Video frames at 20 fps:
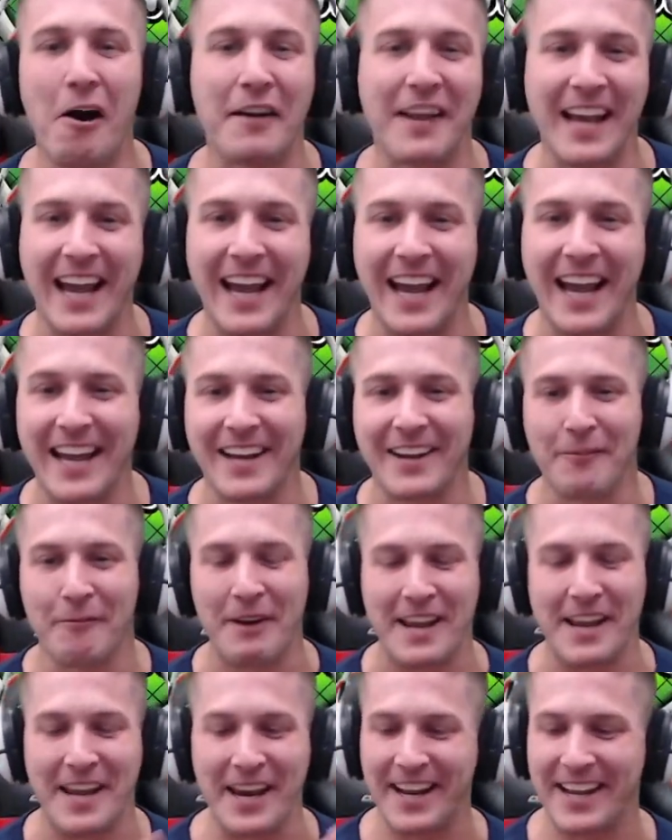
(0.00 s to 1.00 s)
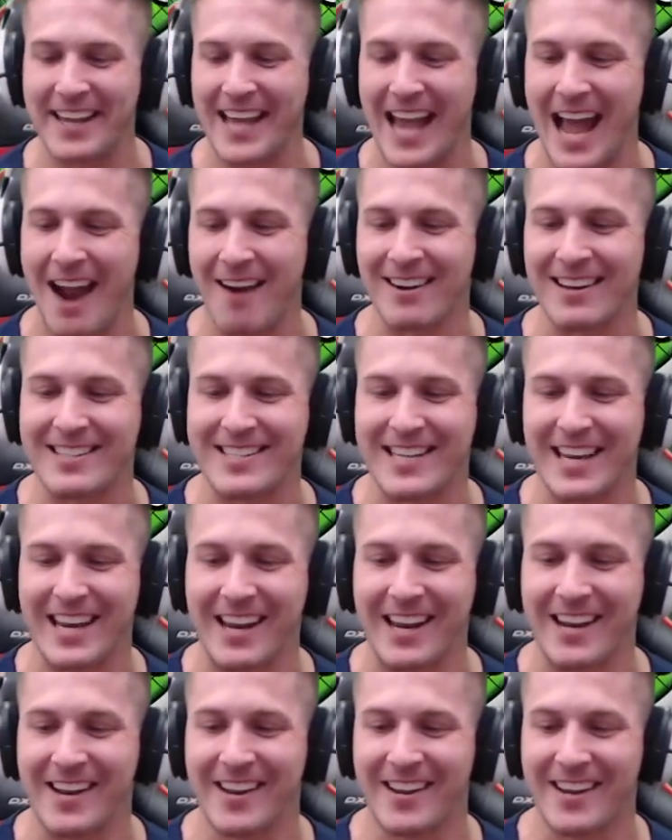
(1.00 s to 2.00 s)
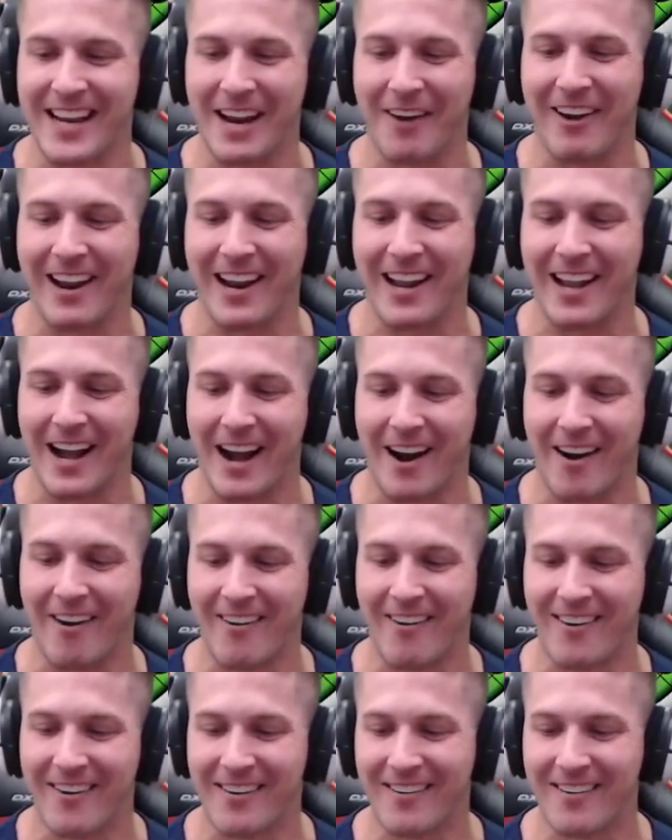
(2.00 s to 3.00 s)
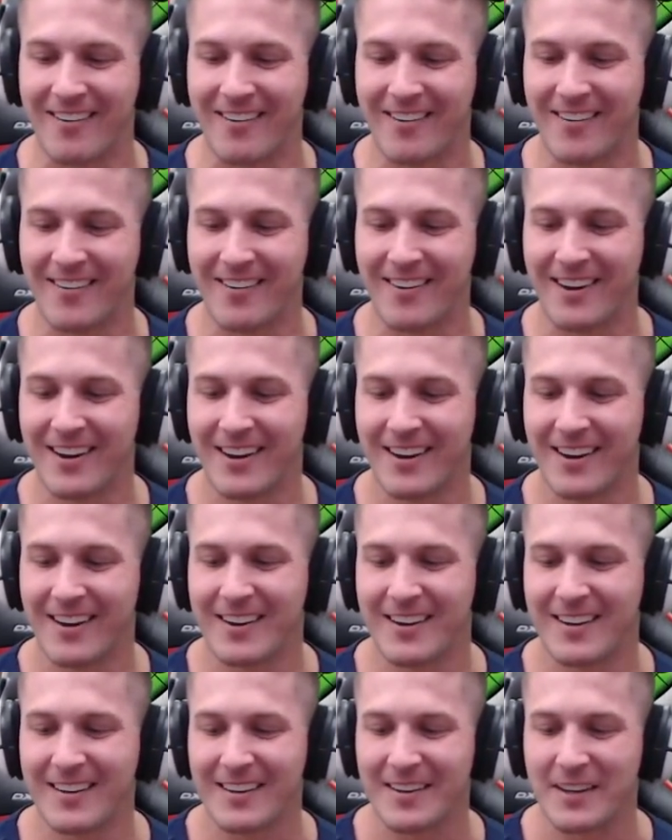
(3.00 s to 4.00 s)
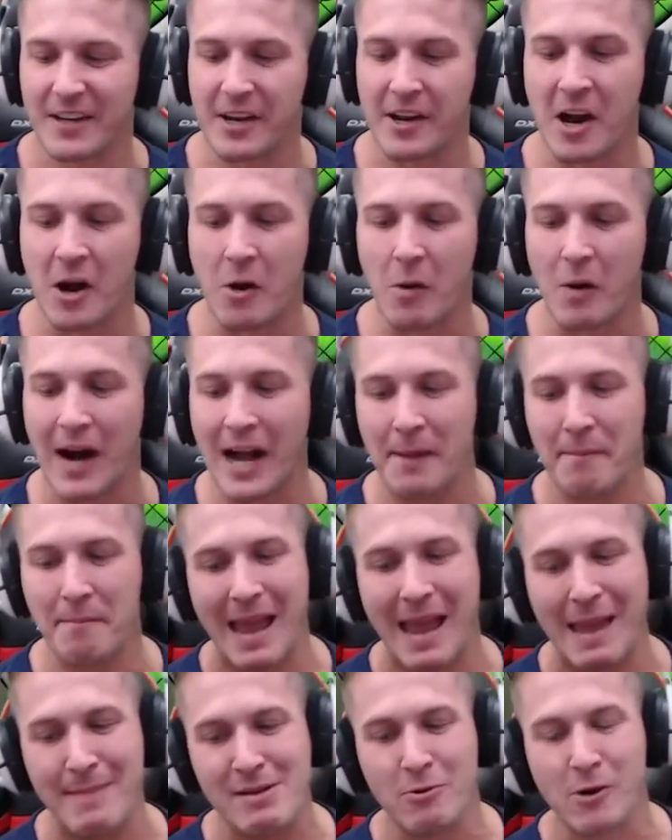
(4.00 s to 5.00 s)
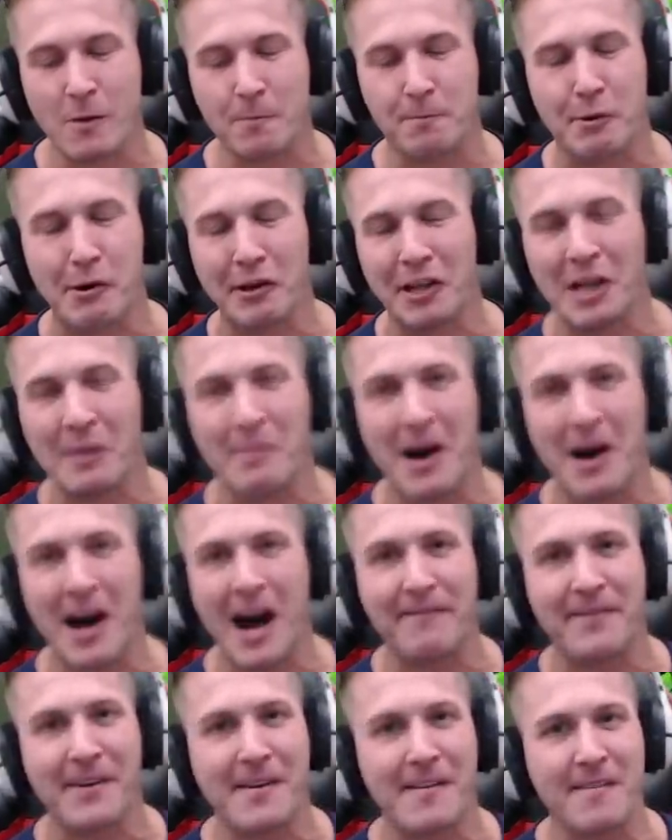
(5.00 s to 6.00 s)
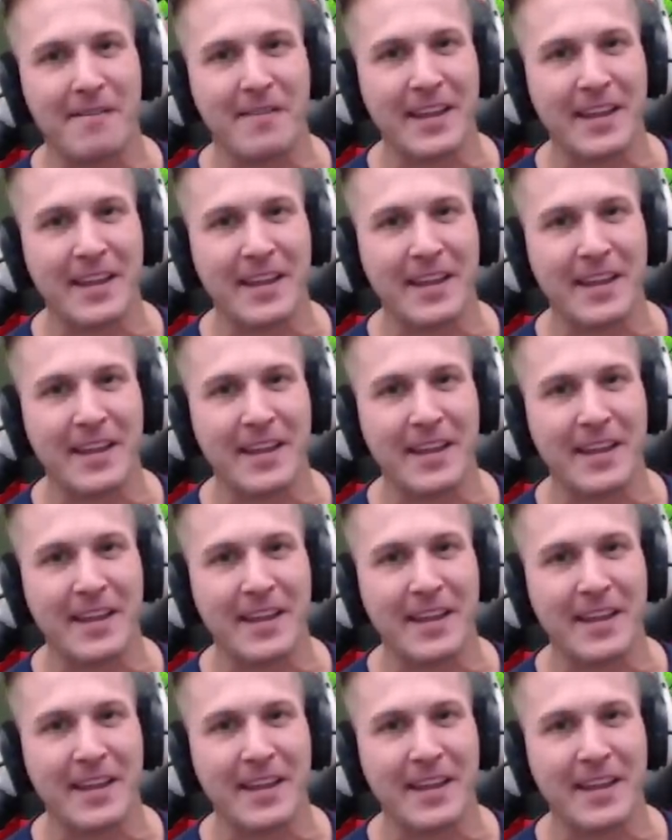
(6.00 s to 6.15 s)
okay, we got a guaranteed. Here we go you know what? Maybe we'll pull him off of